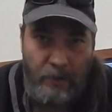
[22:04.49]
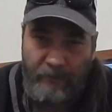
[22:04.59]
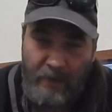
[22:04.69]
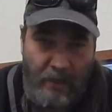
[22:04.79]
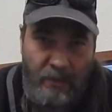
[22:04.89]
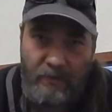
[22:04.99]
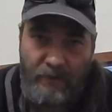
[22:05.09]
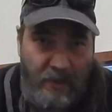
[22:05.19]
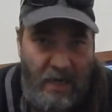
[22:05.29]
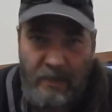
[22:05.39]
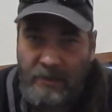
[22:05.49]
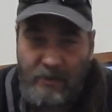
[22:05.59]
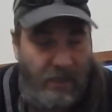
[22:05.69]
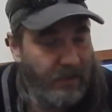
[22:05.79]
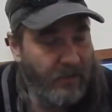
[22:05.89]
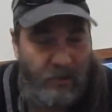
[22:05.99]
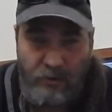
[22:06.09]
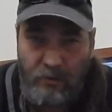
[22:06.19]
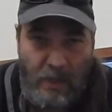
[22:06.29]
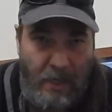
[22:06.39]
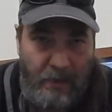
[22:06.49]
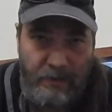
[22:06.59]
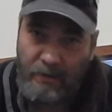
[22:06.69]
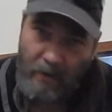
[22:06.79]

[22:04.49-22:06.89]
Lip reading: Dennis, Vitaly, Chase, all you guys,